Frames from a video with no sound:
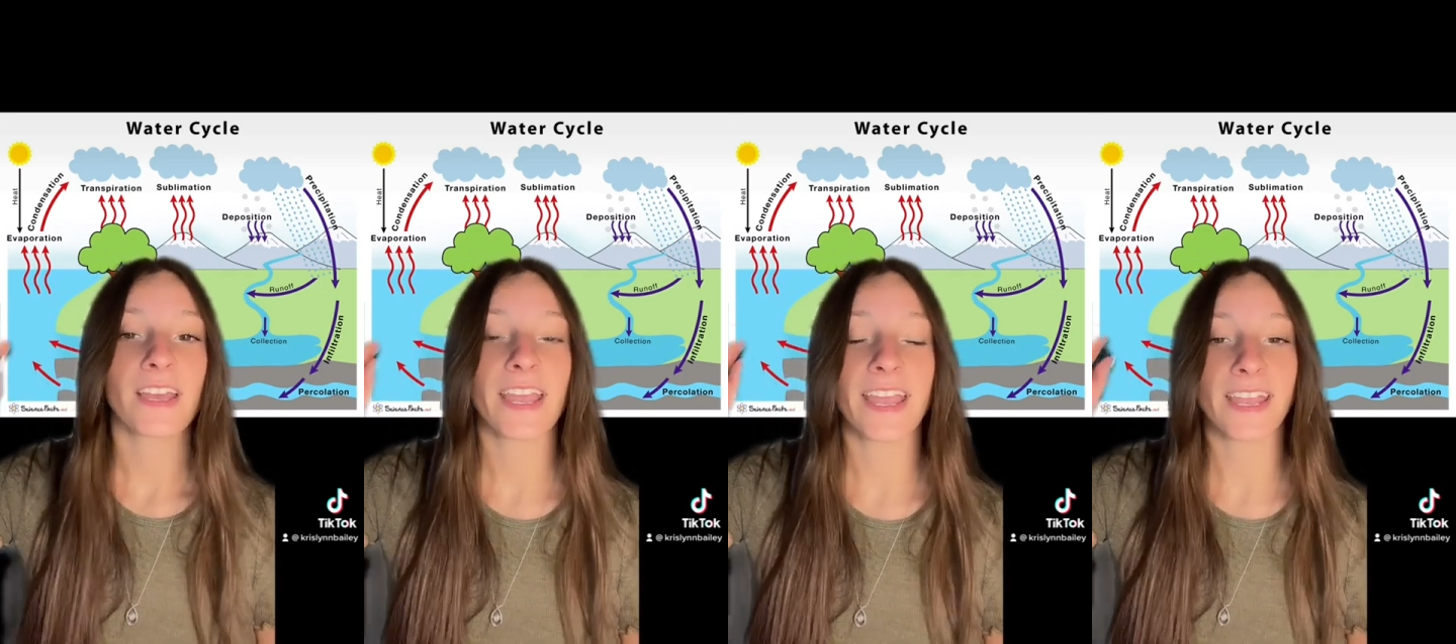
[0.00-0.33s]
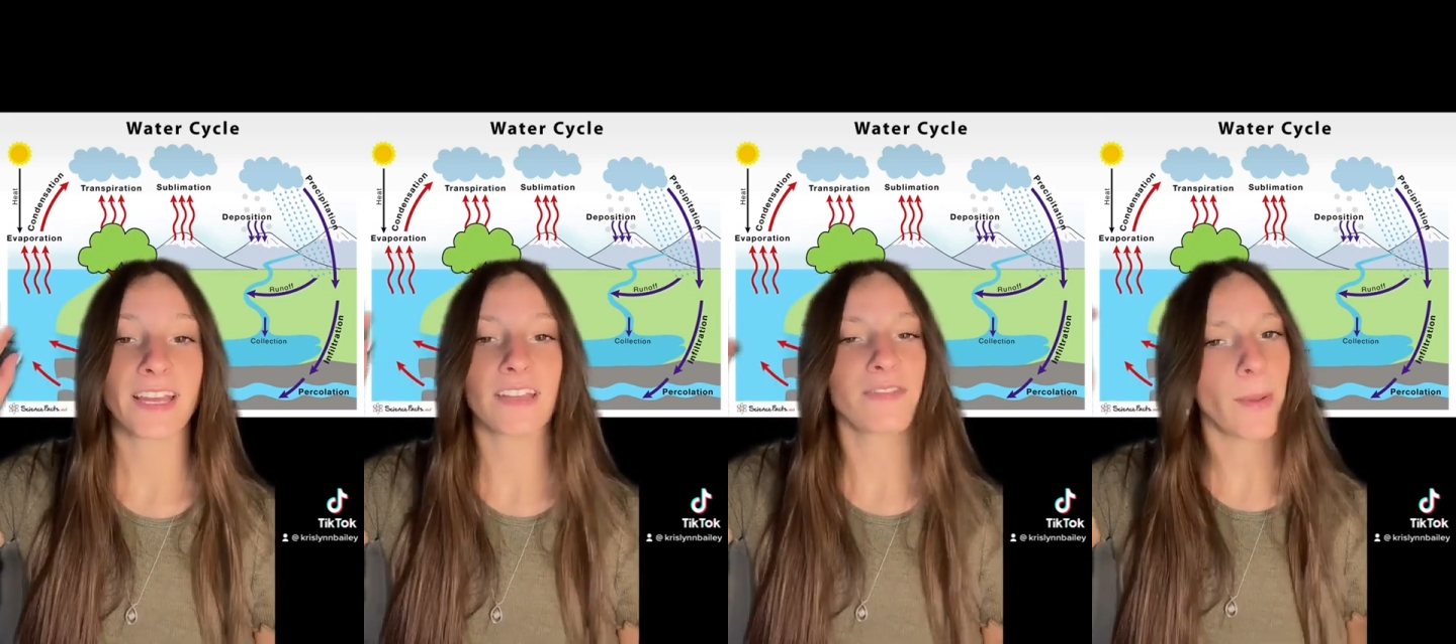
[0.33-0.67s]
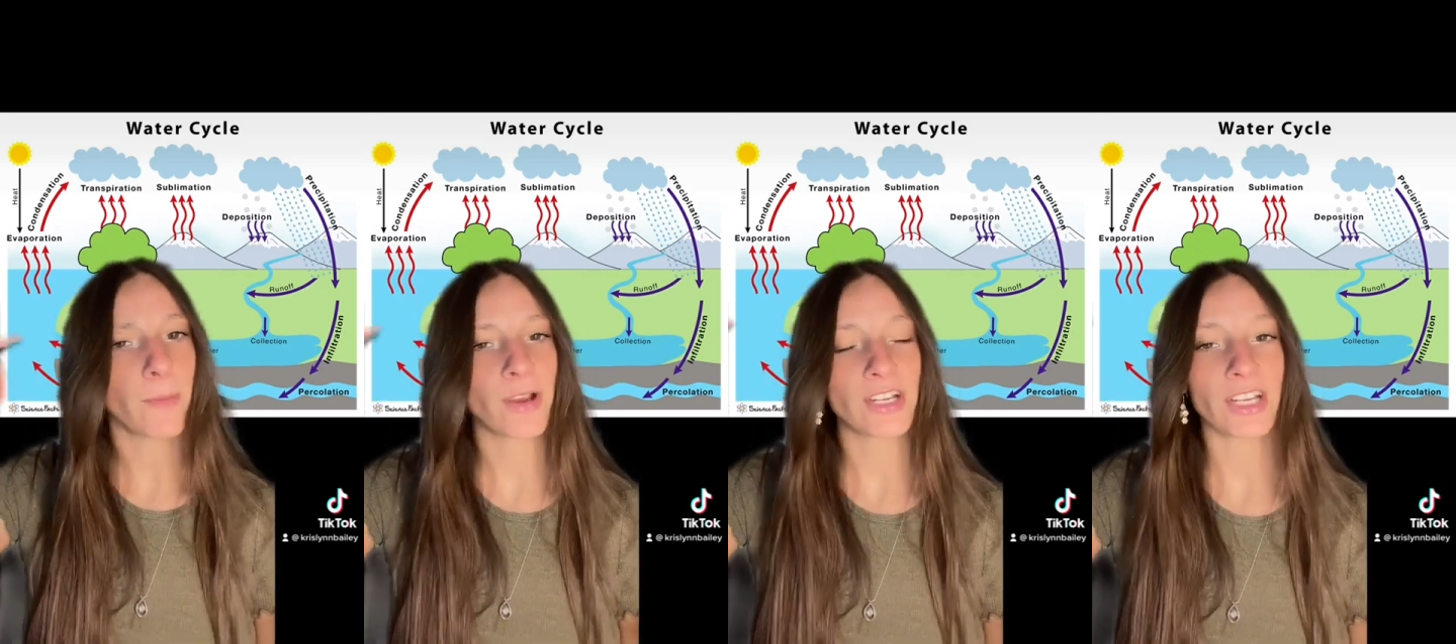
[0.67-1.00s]
And
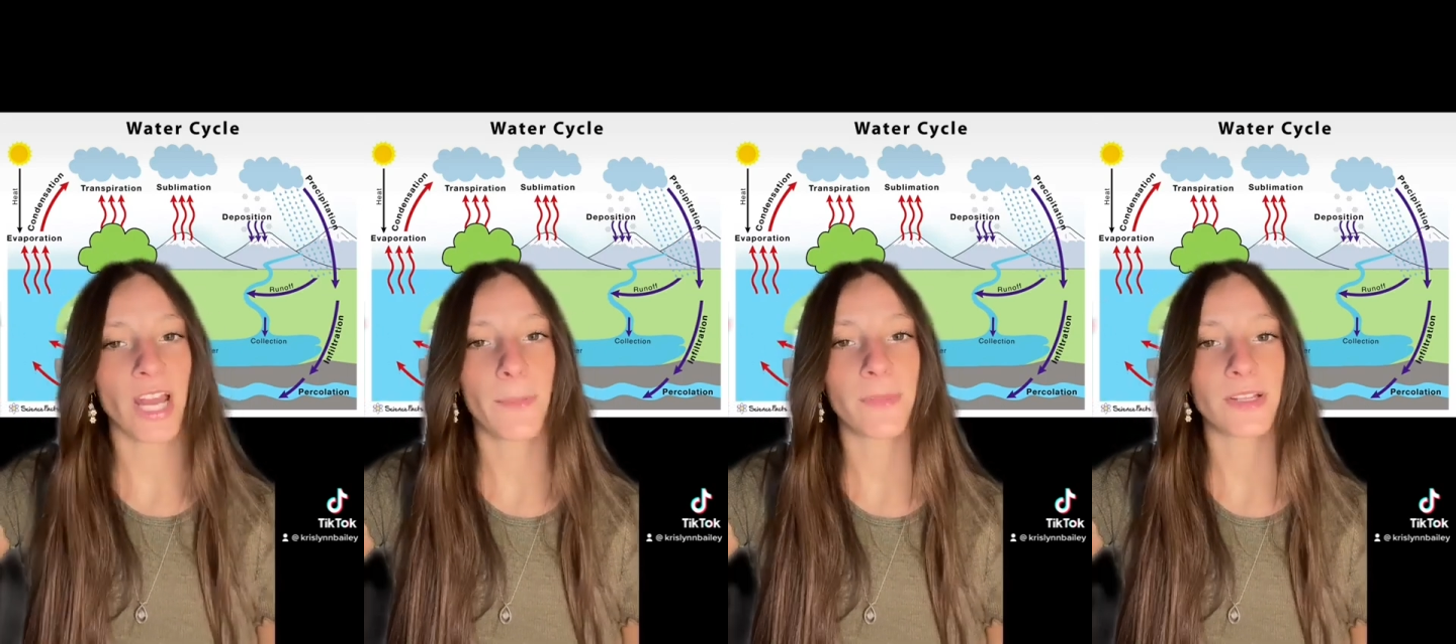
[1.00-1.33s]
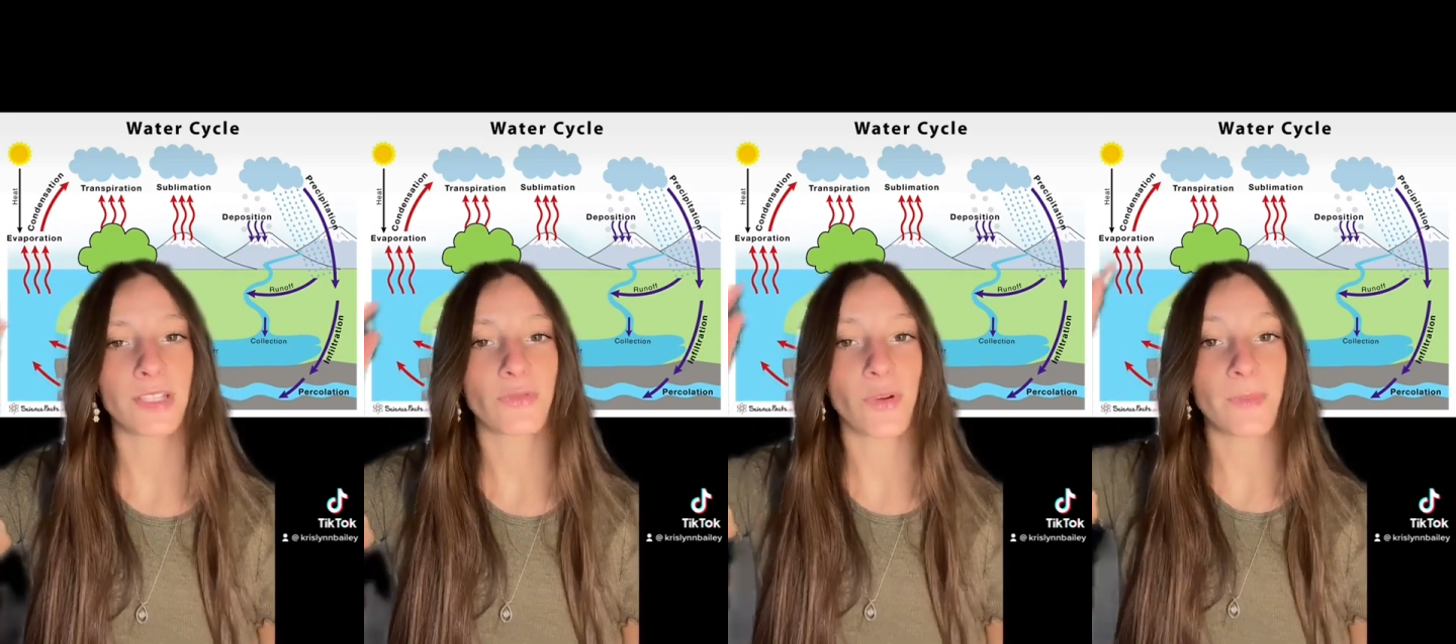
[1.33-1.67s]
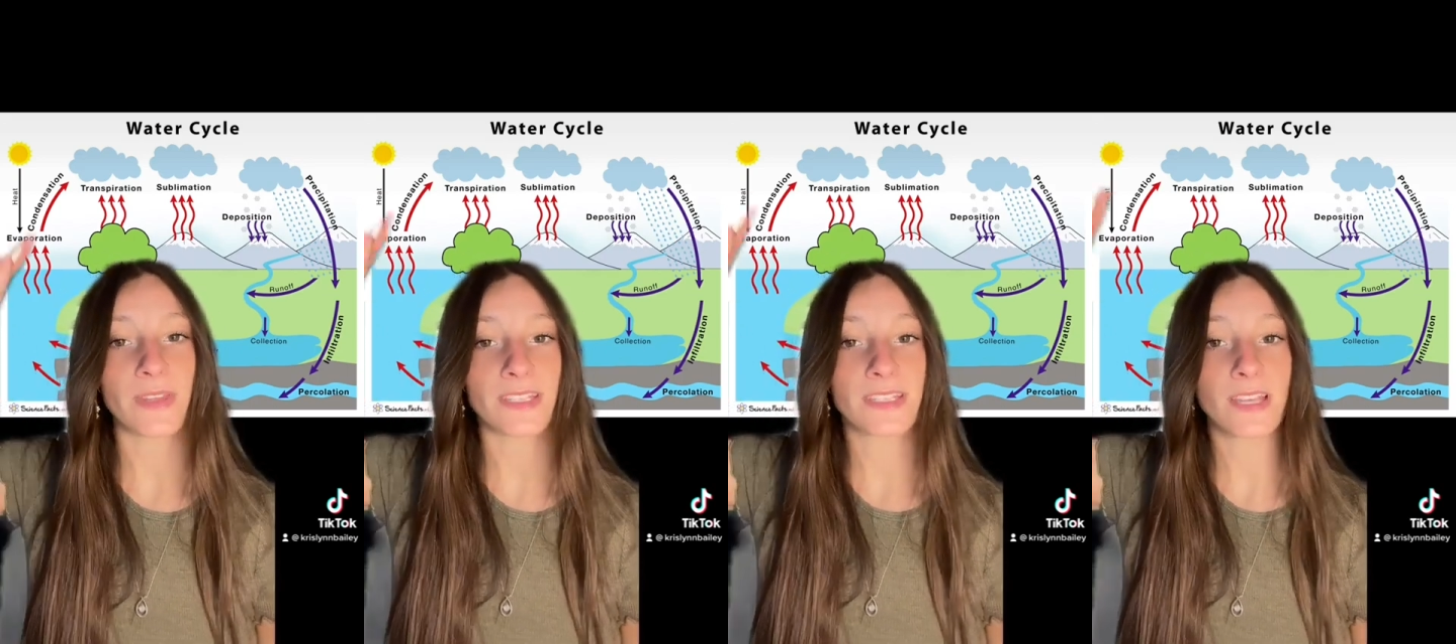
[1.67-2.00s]
evaporation happens from
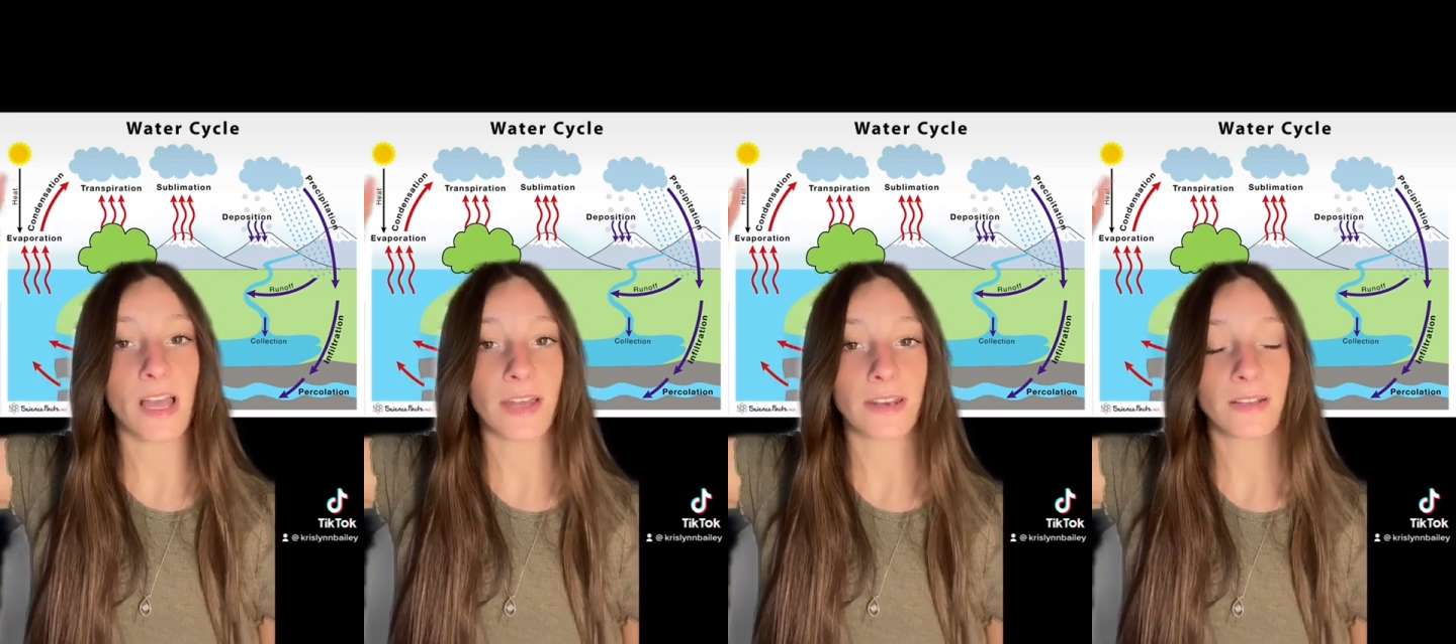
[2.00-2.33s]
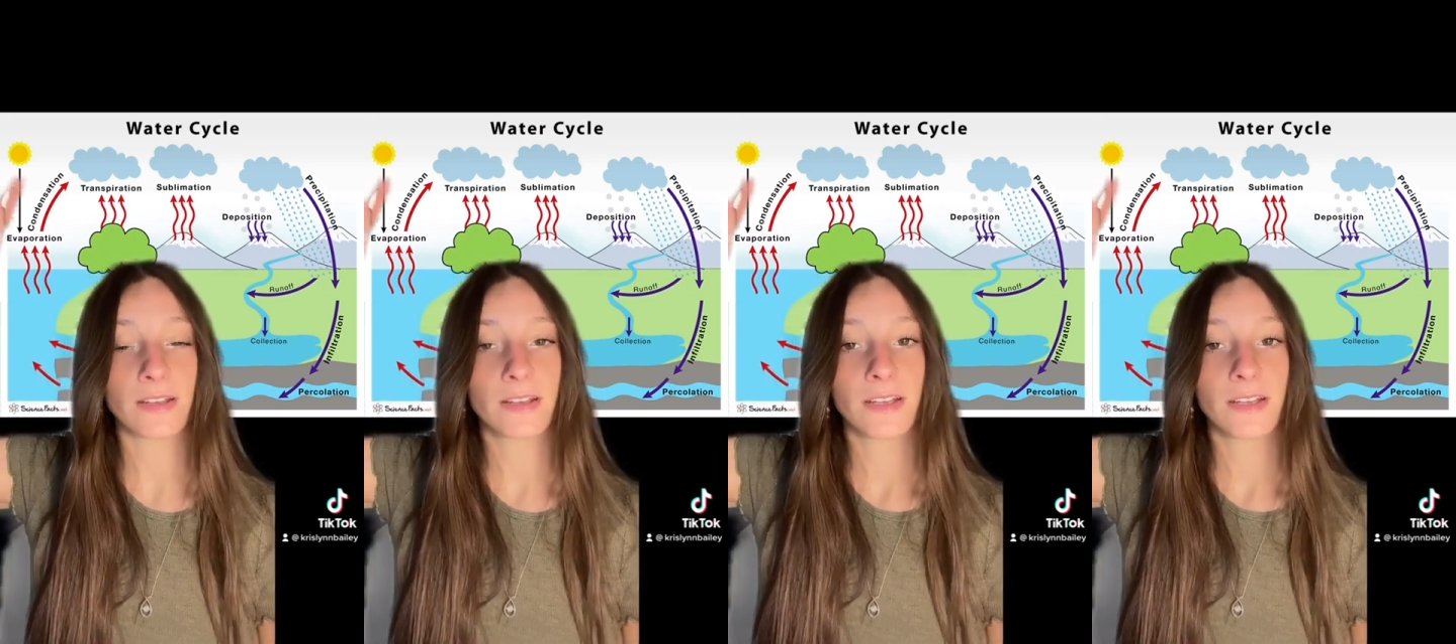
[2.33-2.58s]
the sun.